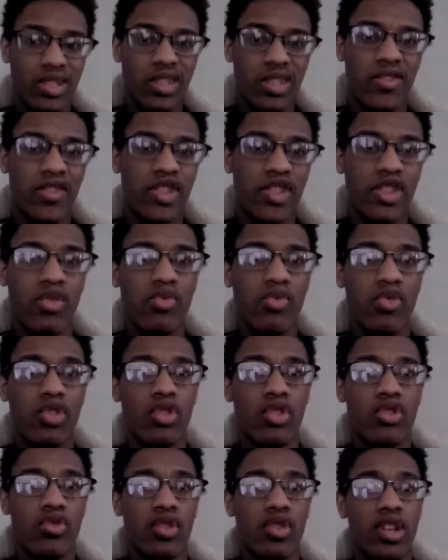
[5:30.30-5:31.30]
for some
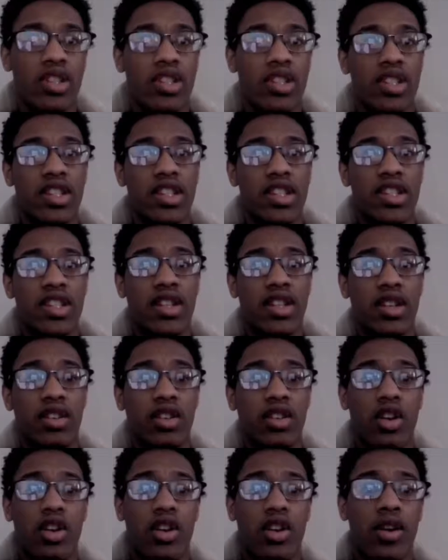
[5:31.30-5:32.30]
weird reason, Disney
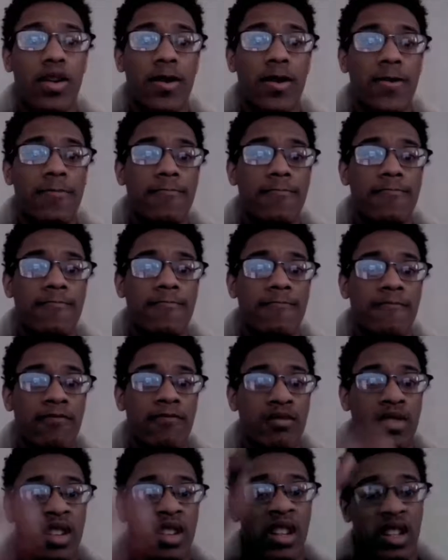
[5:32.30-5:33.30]
thought
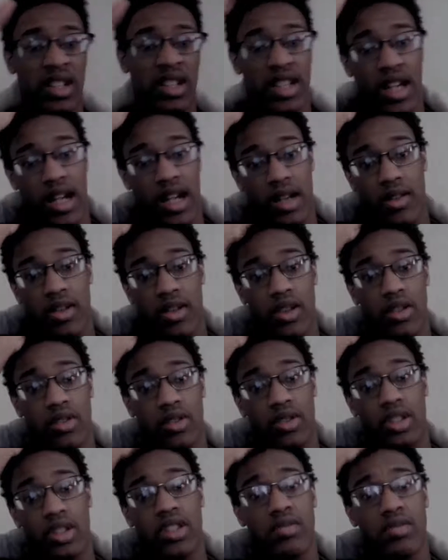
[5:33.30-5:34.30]
that
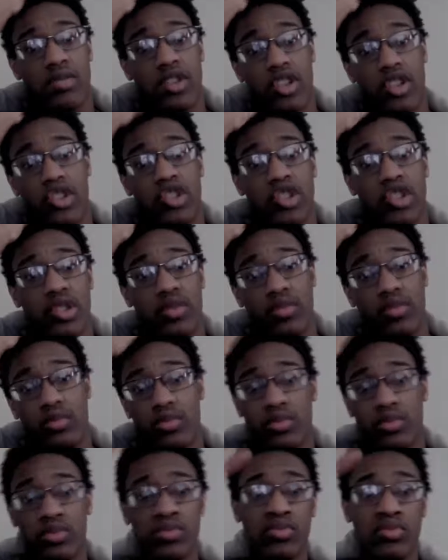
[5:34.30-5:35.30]
this budget,
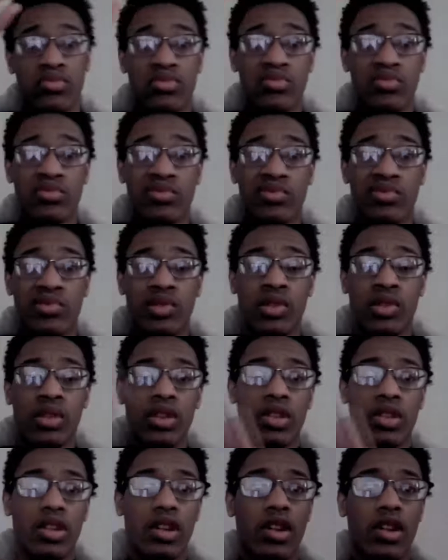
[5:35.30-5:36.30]

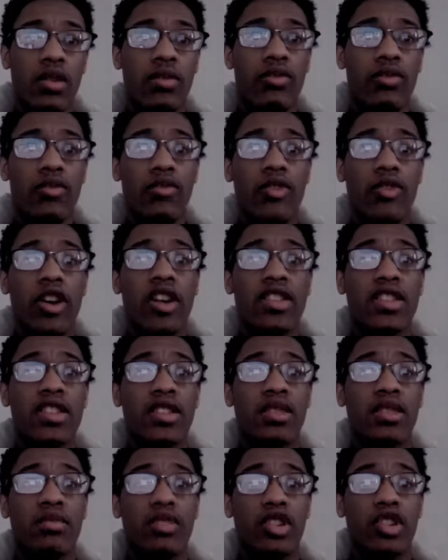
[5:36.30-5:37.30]

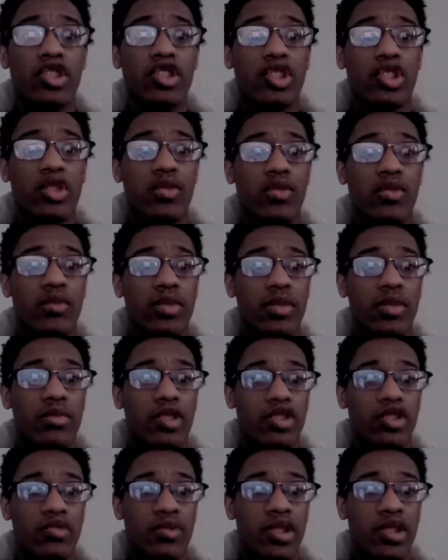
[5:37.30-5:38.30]
rising the budget up, would be
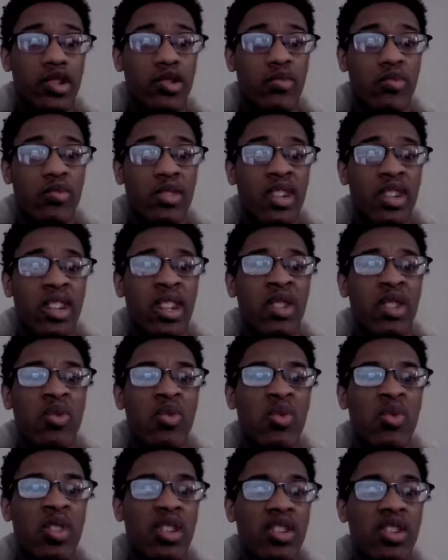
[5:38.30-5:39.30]
much better. But it
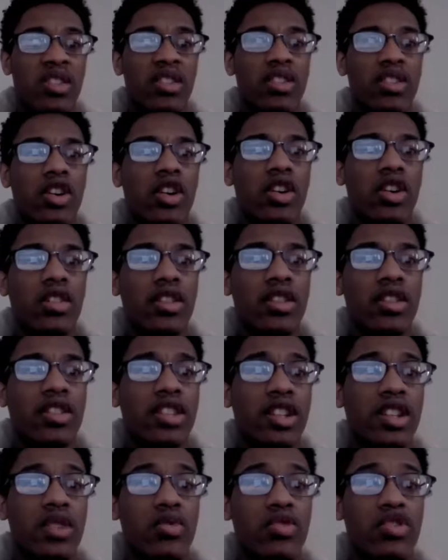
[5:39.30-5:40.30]
really, all it
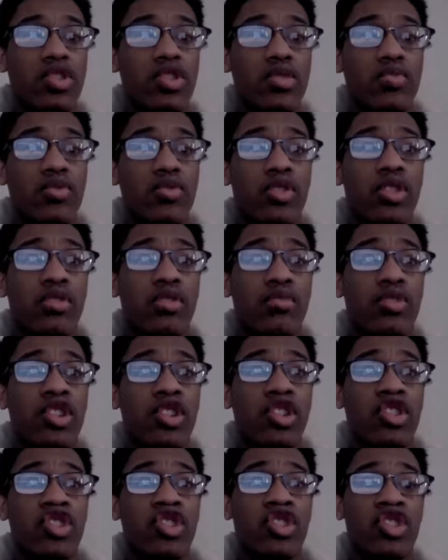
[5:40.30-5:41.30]
did was just pretty
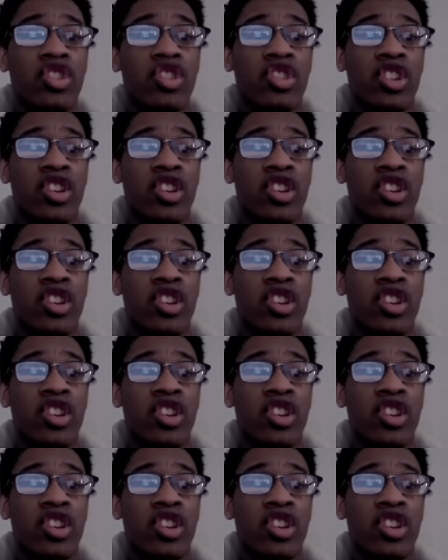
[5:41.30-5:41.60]
much